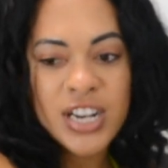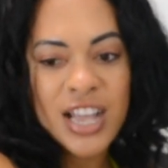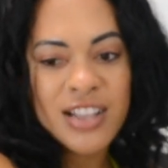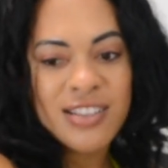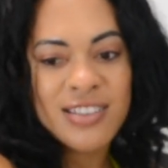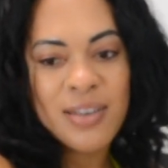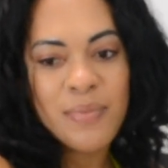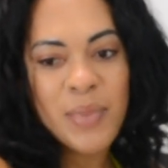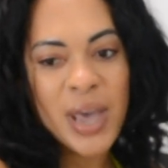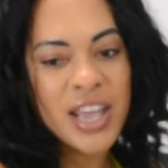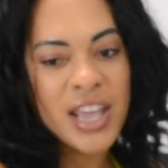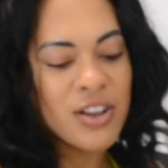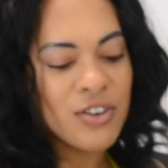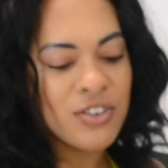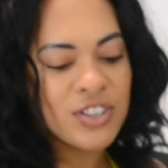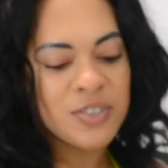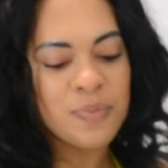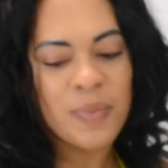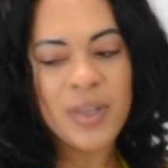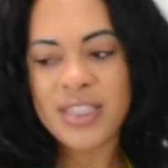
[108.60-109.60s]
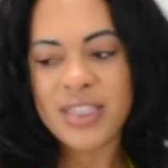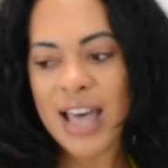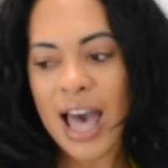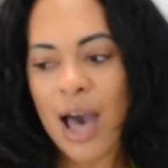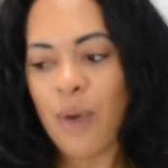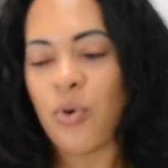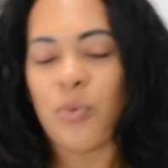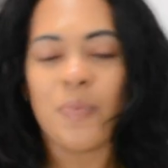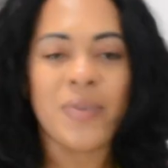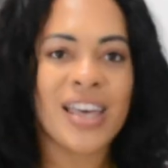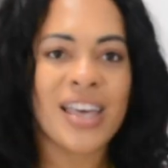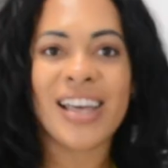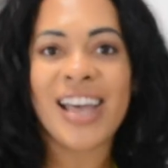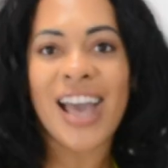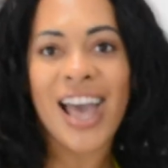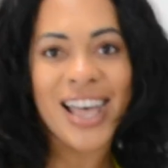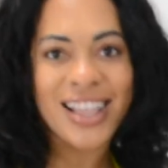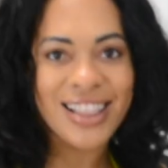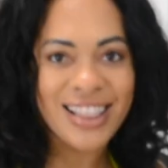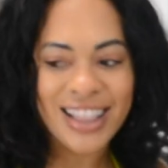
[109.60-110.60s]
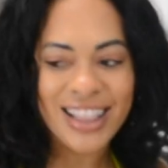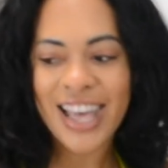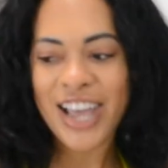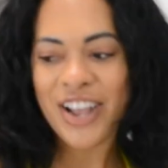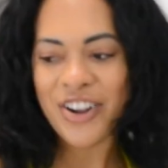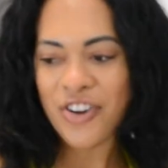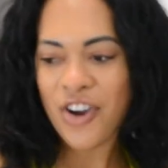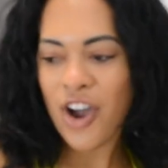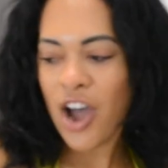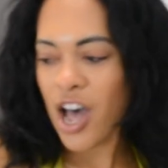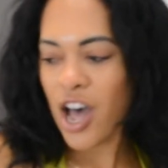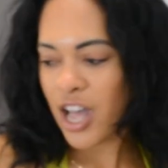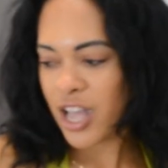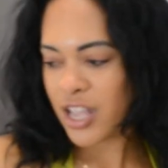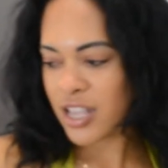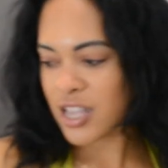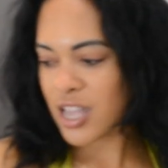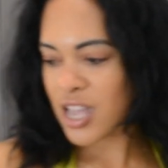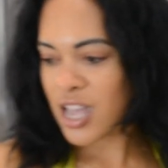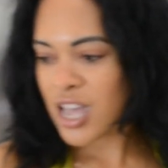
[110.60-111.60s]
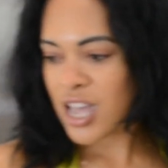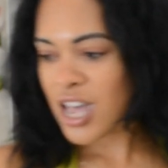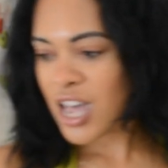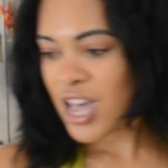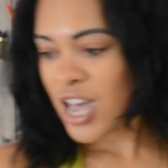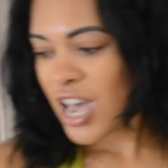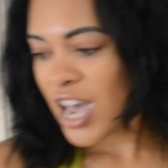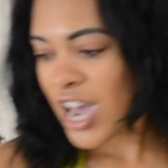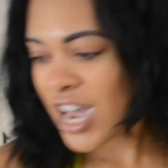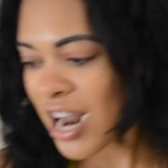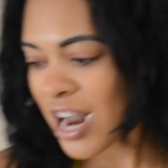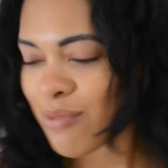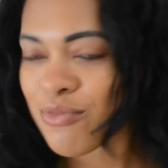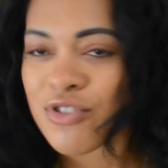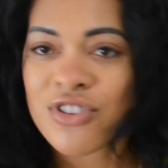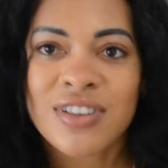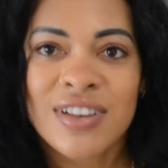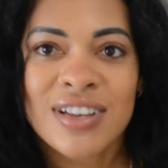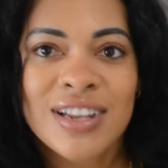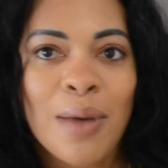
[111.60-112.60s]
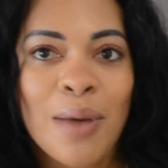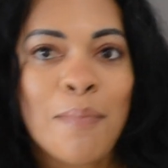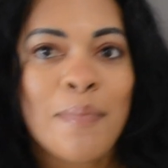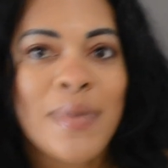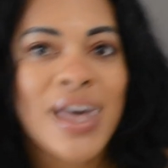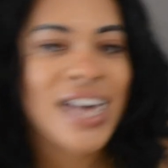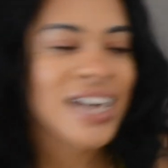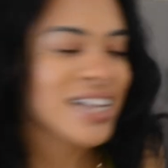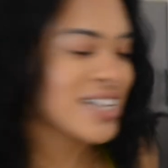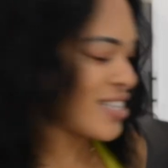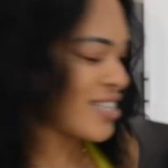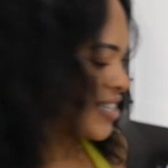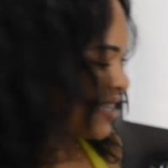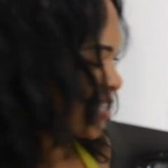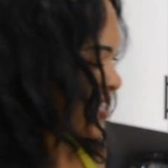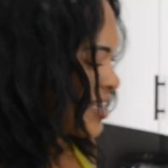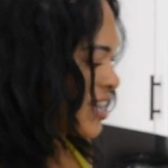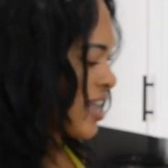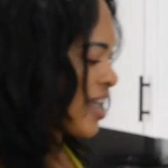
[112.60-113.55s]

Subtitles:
and tomatoes, but that will be again later on. And I'm just going to mix